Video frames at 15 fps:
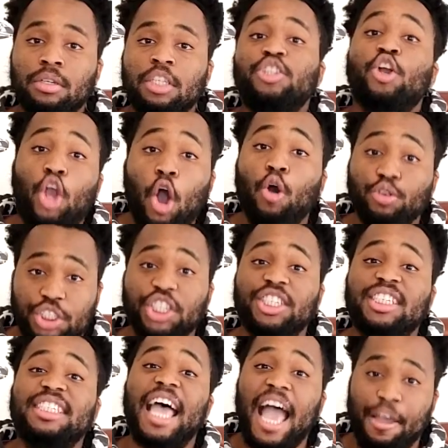the coaching
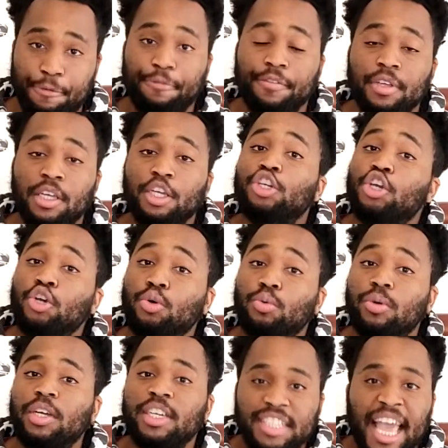staff
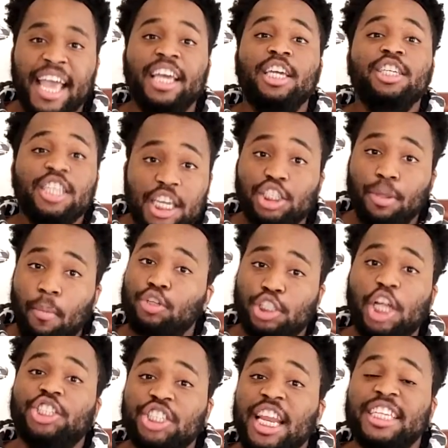knew that he's the most
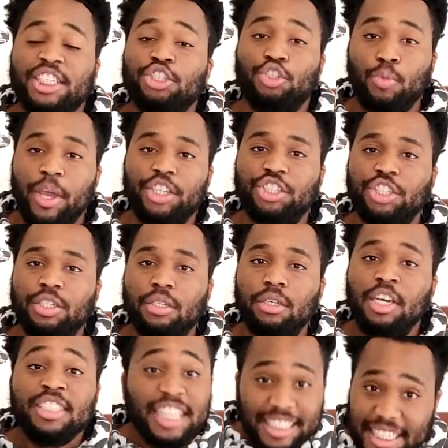clutch in that situation.
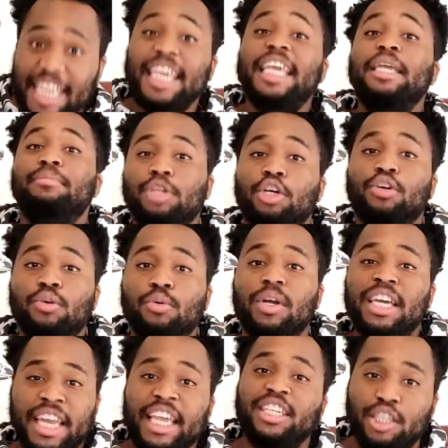The team knew
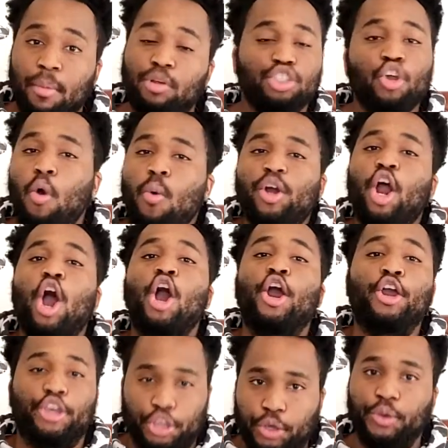that he's the most, no one
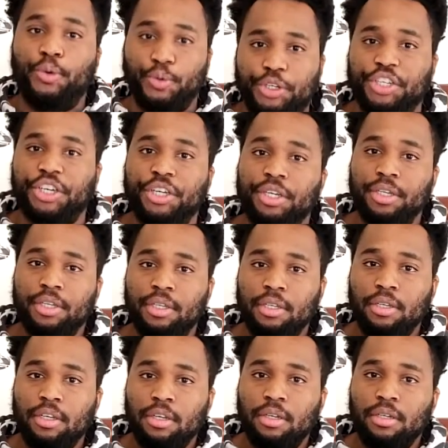argued.
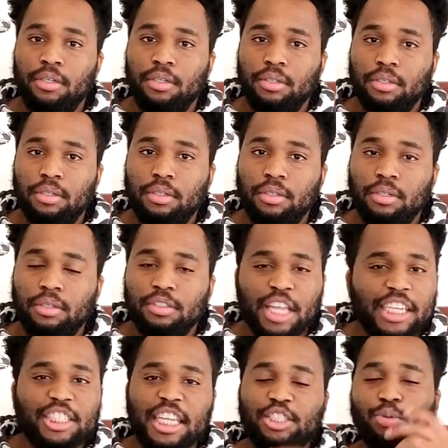
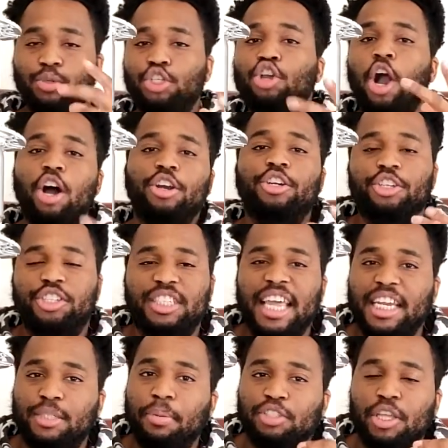Like, that's what you all
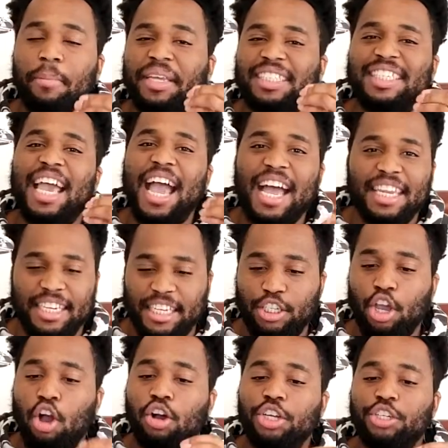understand. It's about the mentality.
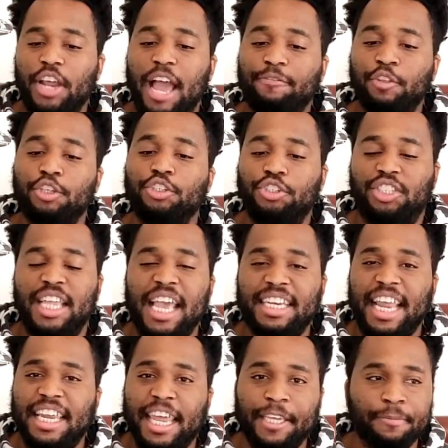Y'all have to
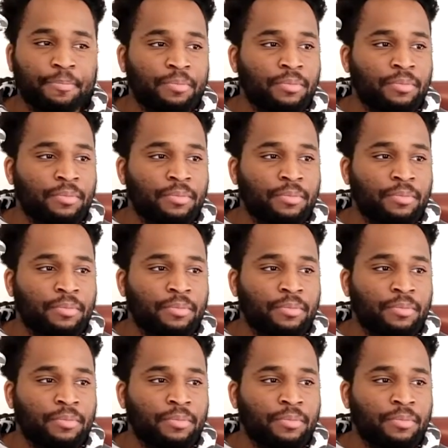understand that, like,